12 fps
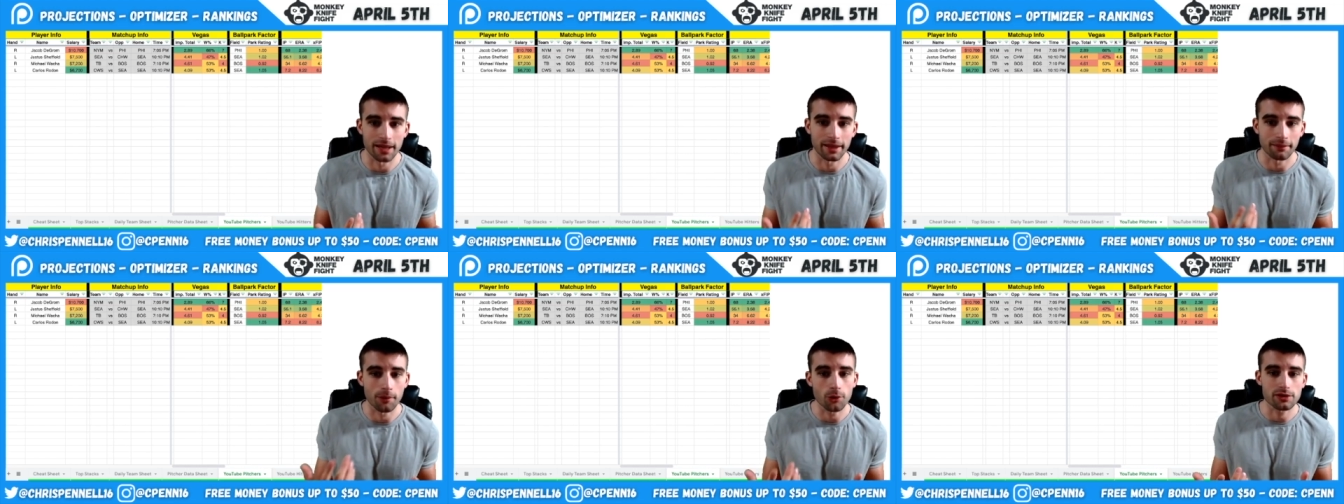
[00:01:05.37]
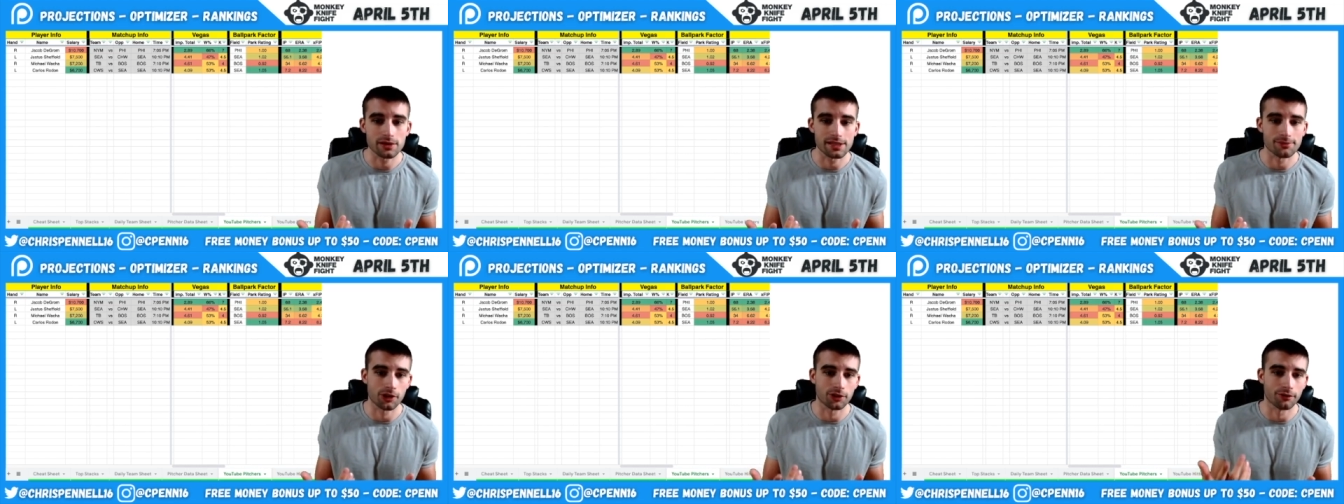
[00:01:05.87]
Like, most
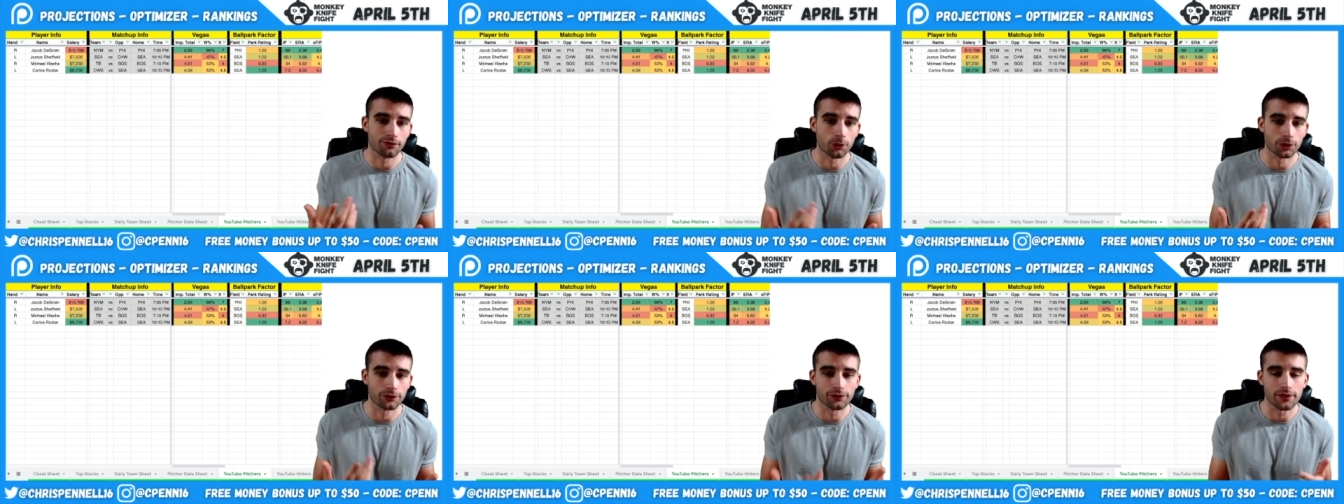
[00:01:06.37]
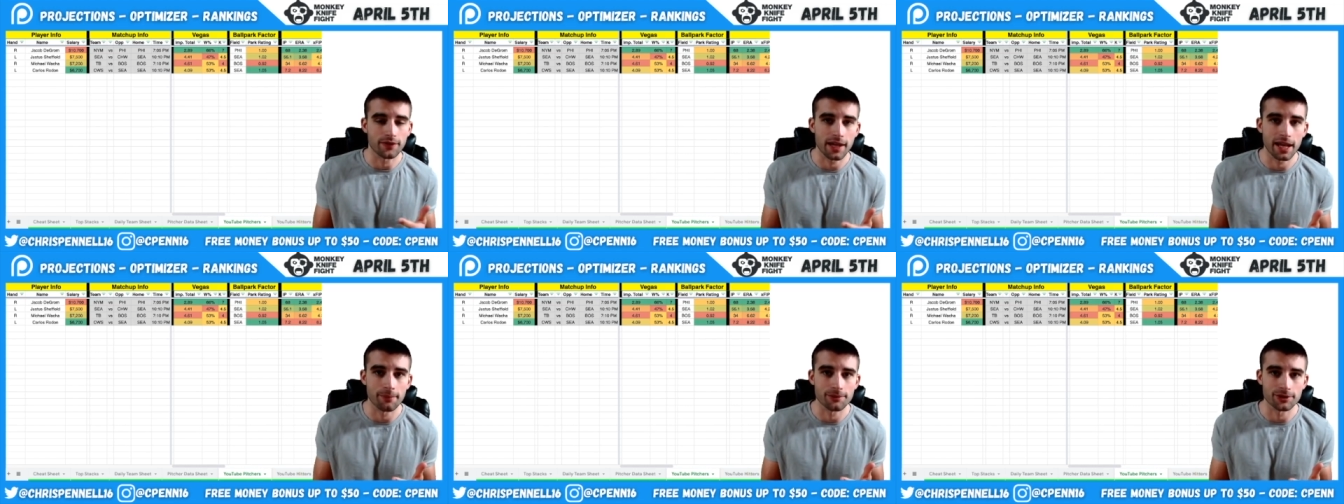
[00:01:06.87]
teams are on their fourth or fifth
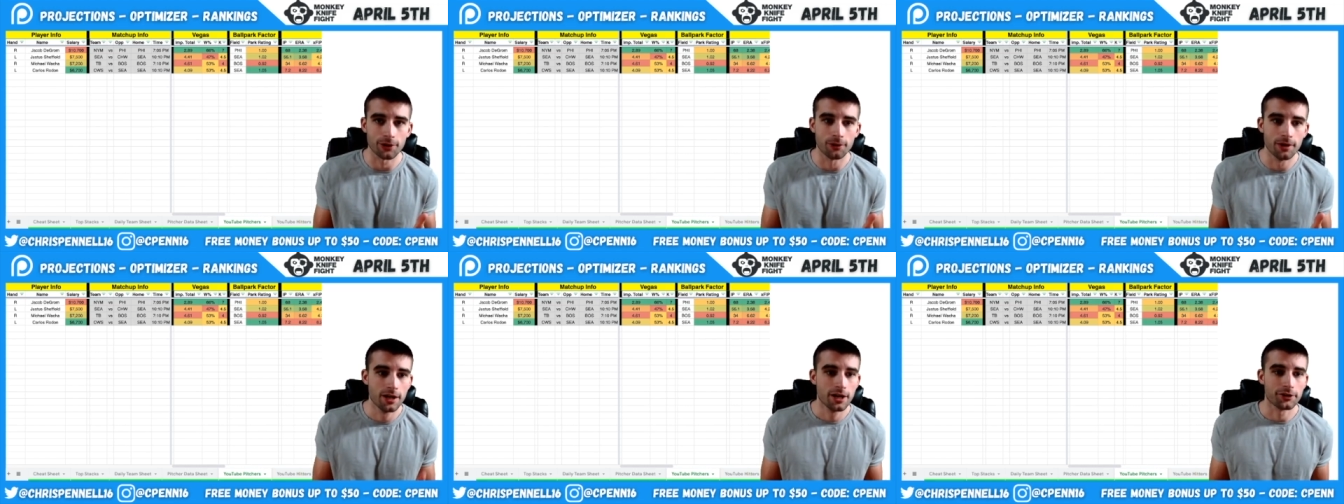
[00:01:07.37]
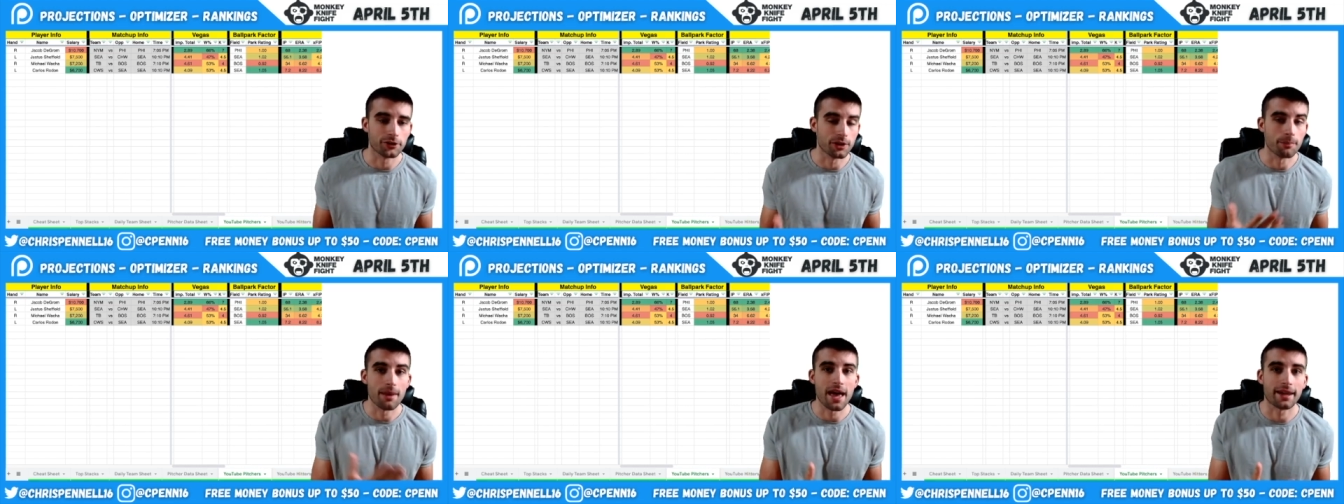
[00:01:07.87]
game, so they're in
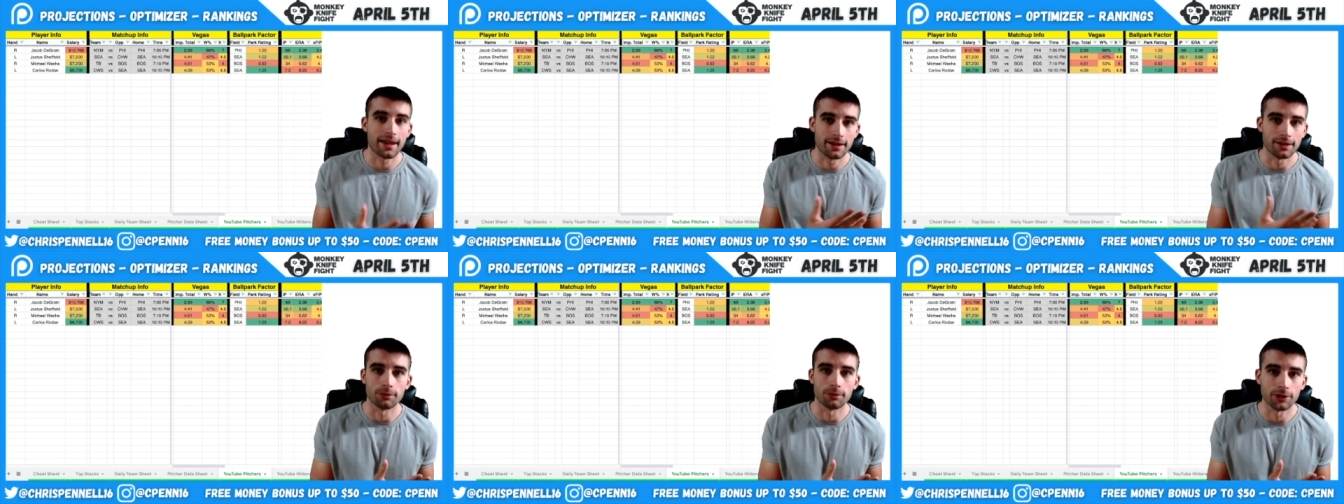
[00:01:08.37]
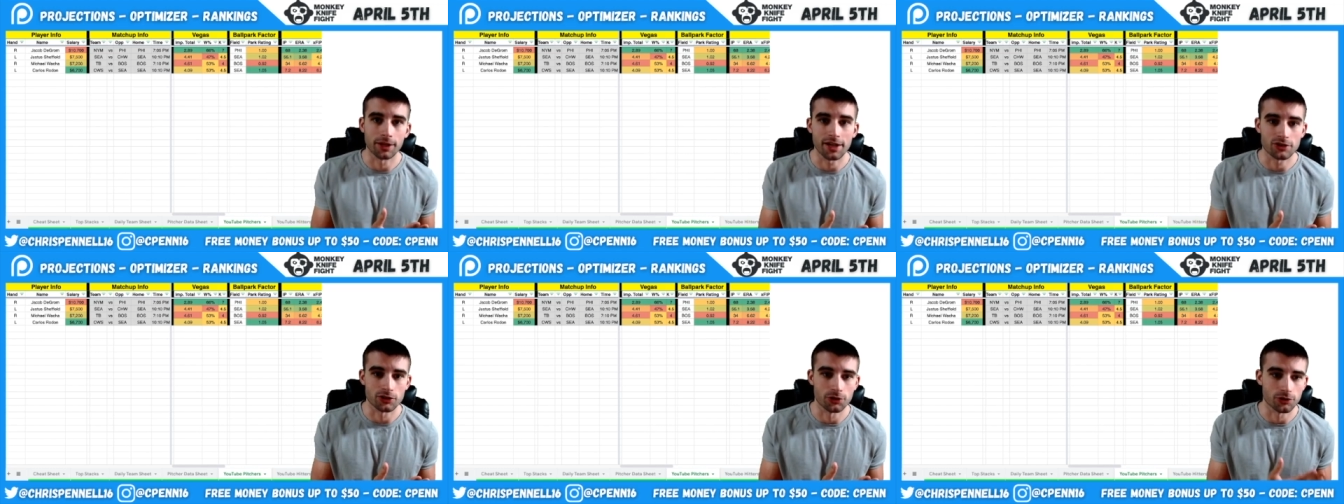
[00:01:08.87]
the back end of the
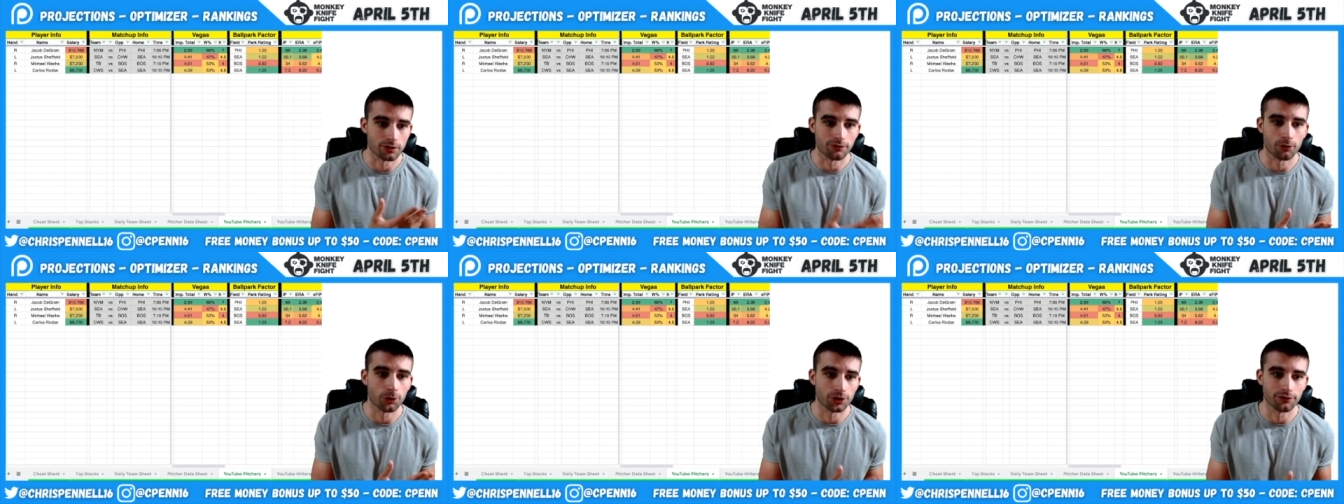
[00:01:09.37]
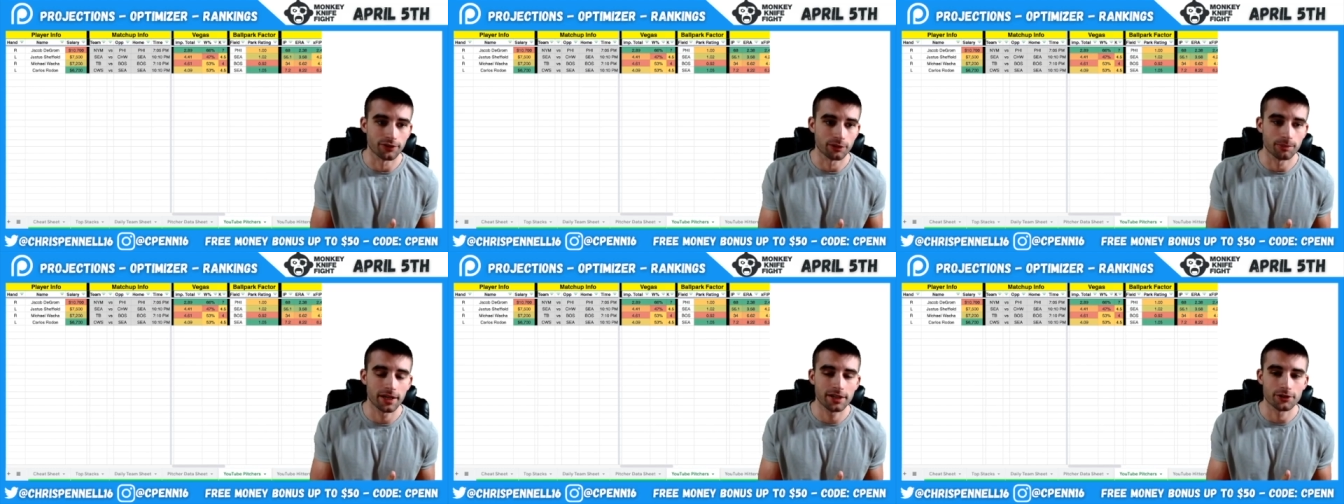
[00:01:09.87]
rotation using their fourth or
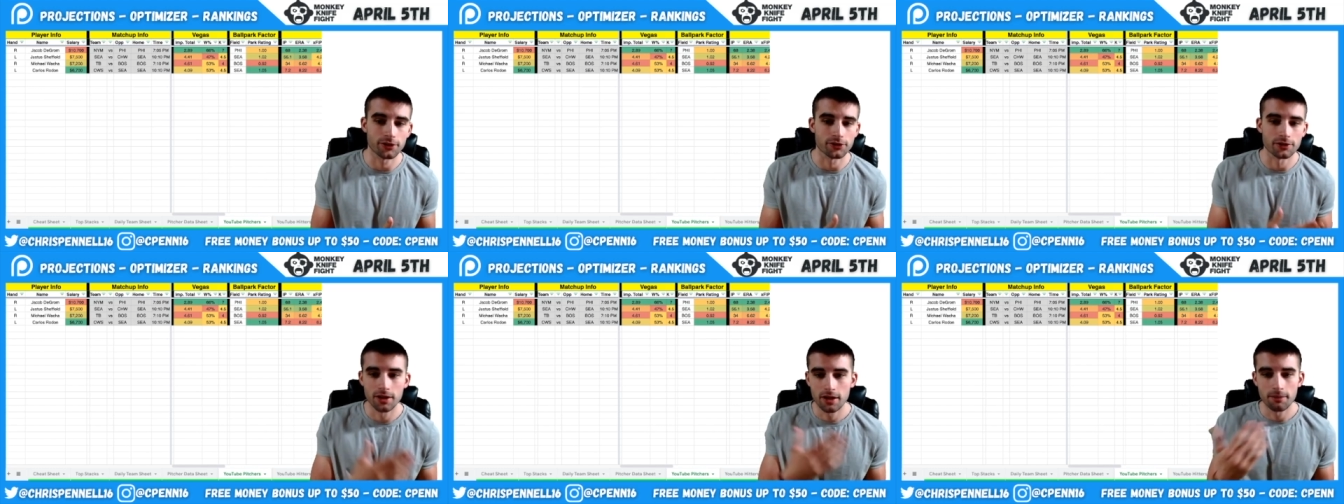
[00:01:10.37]
fifth pitchers.